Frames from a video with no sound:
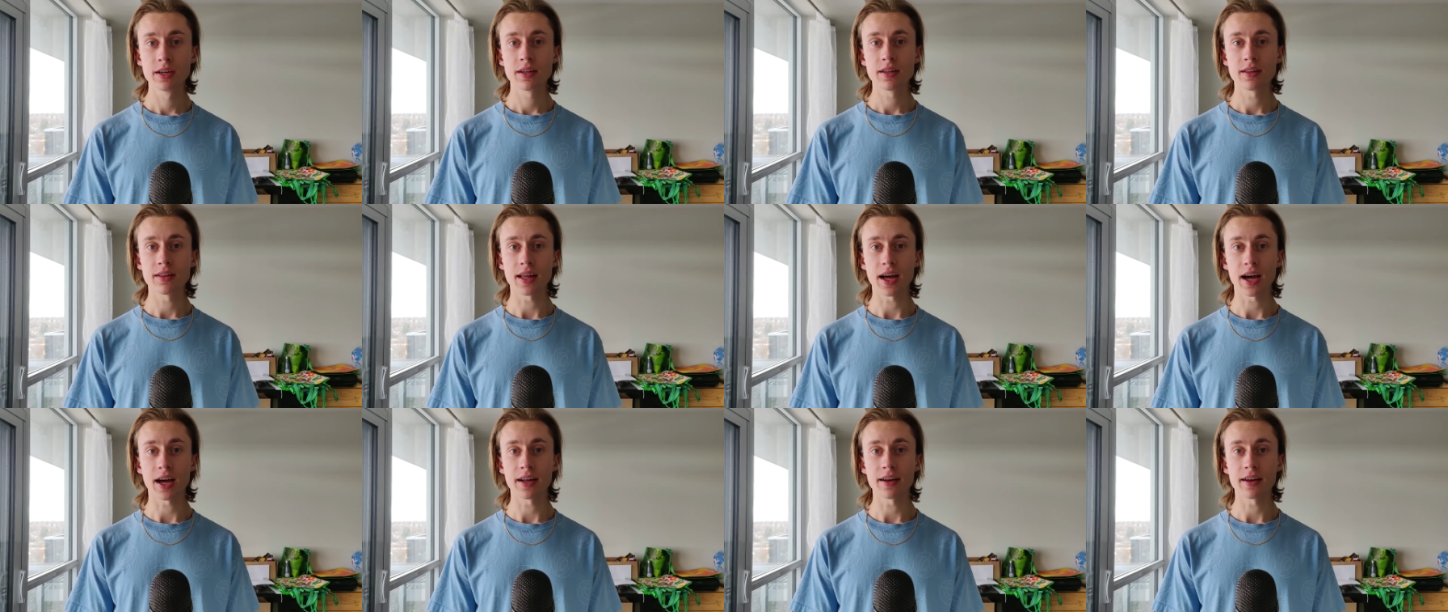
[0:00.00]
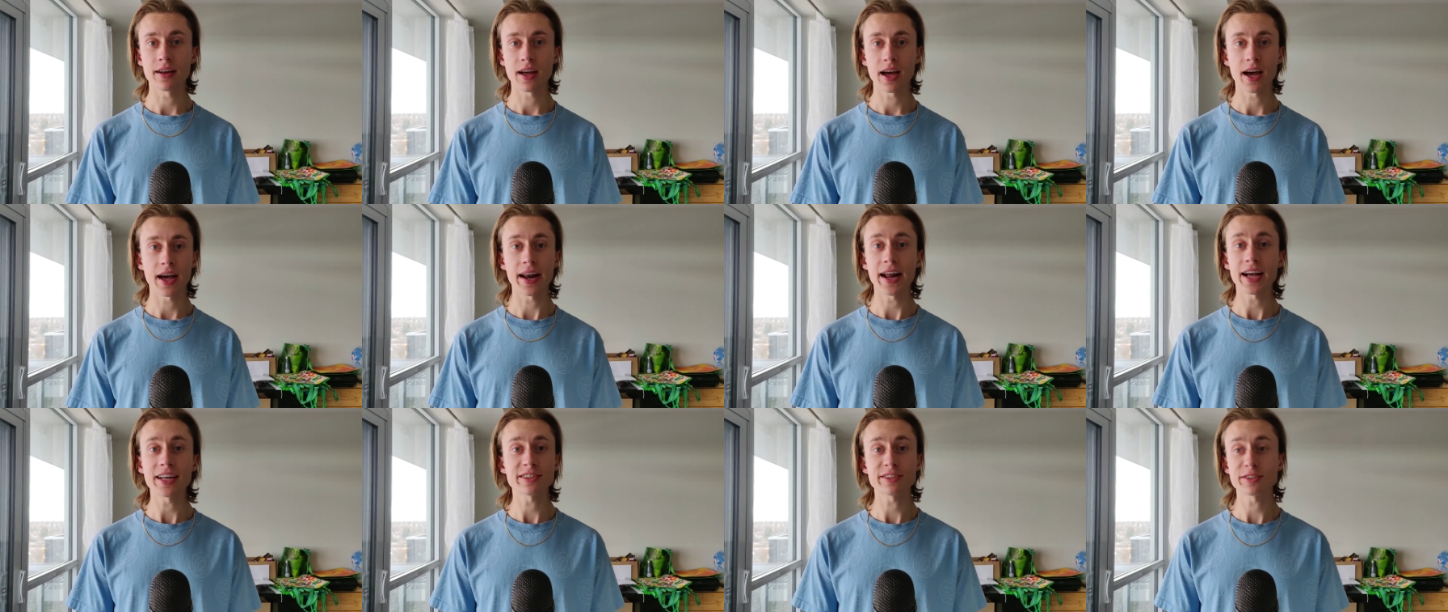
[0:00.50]
that
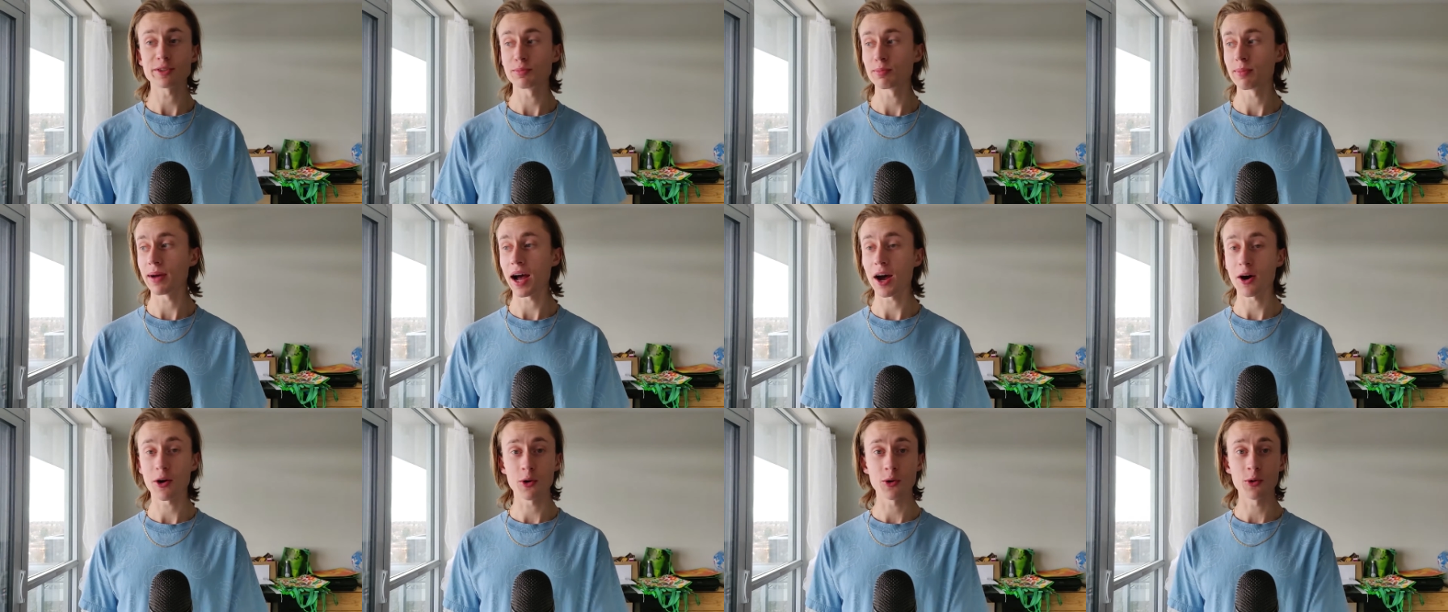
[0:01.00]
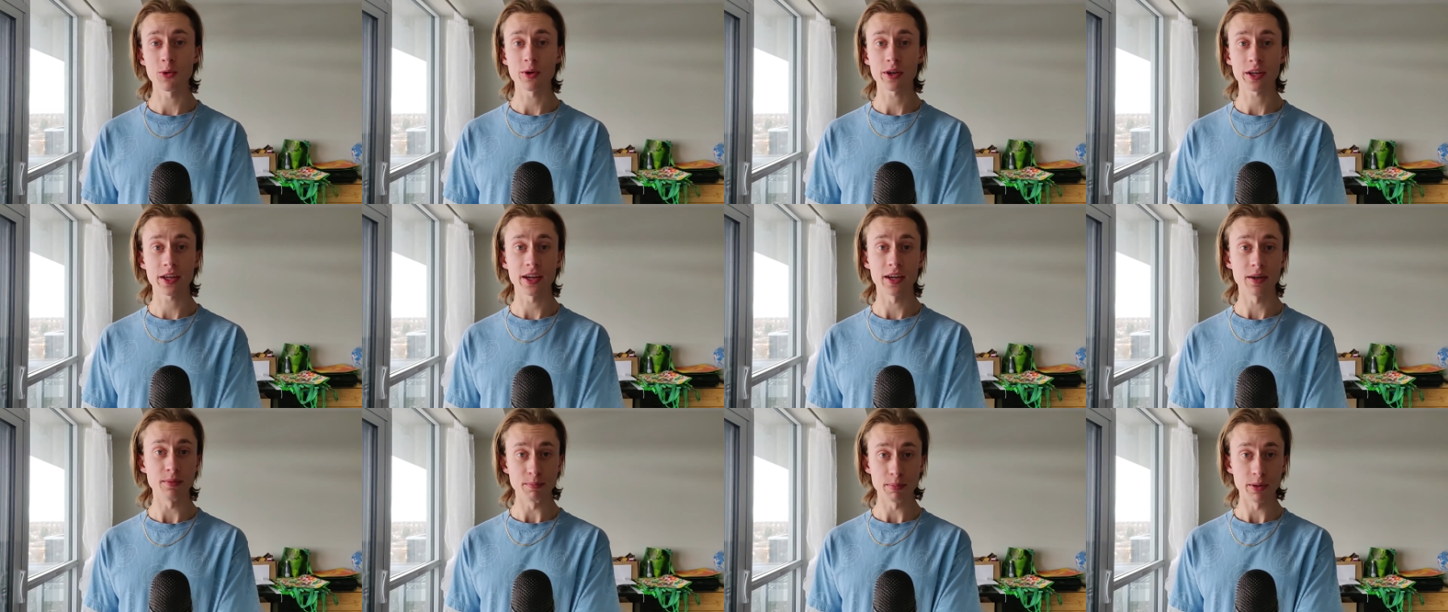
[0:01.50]
had asked him how he
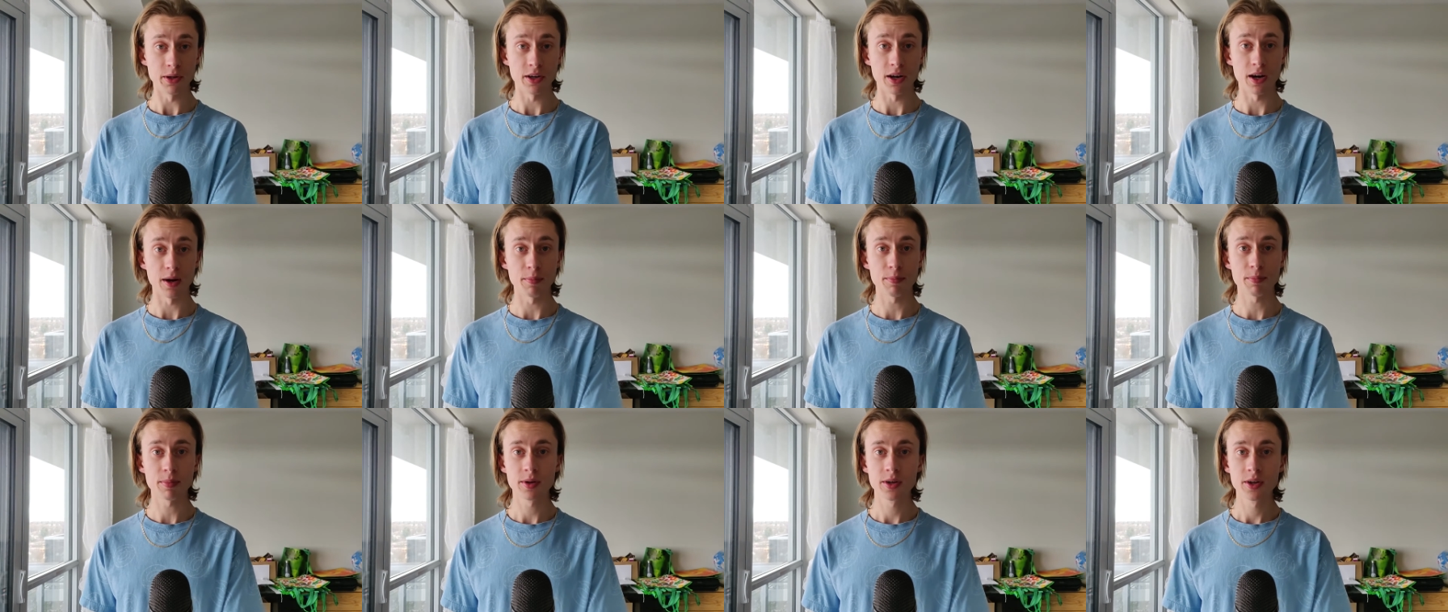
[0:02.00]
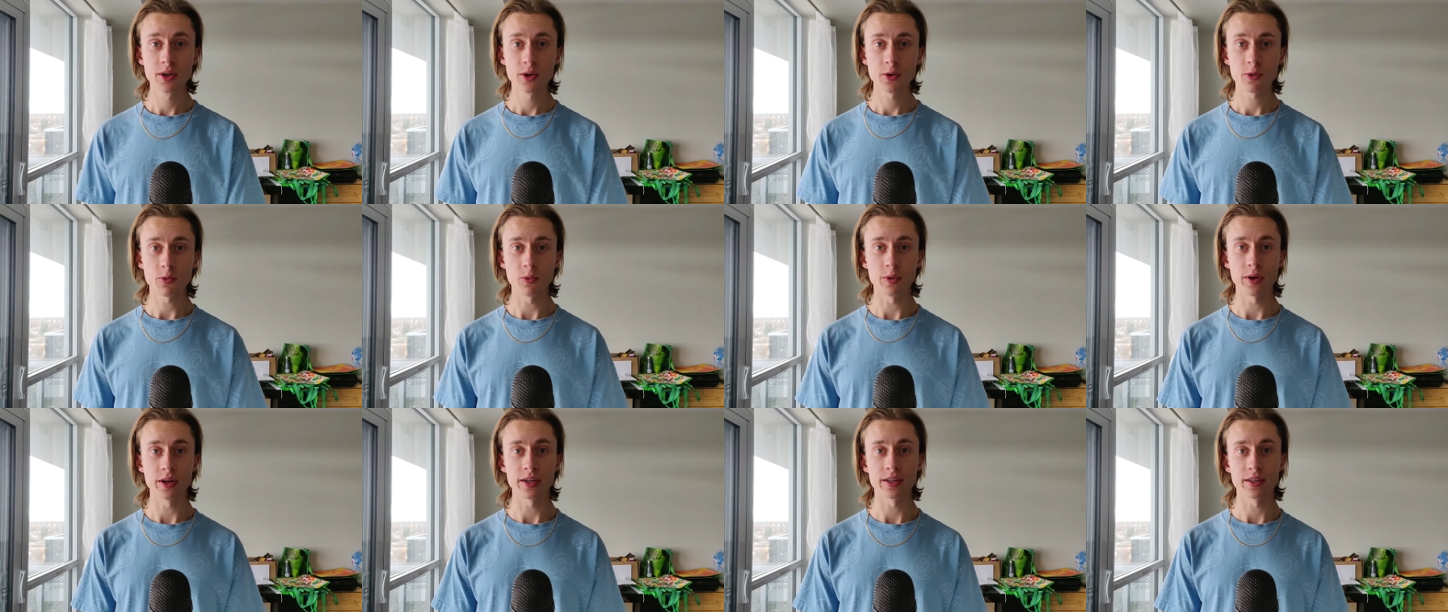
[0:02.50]
had put up
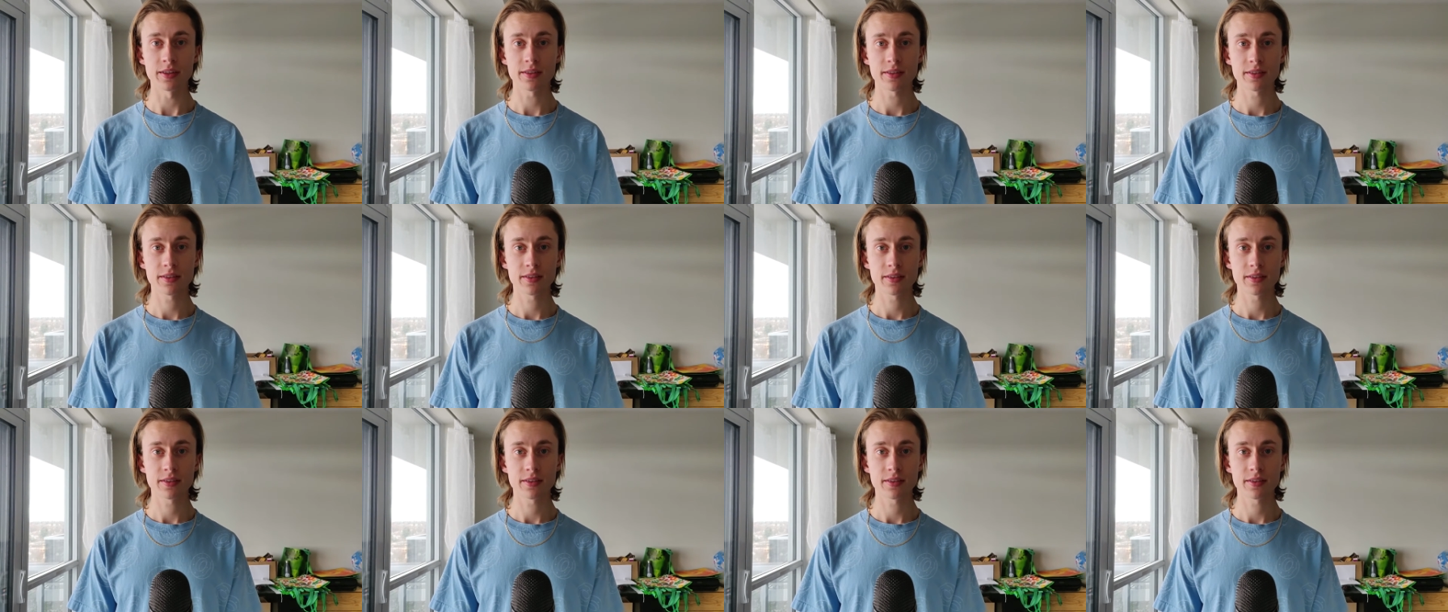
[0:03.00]
with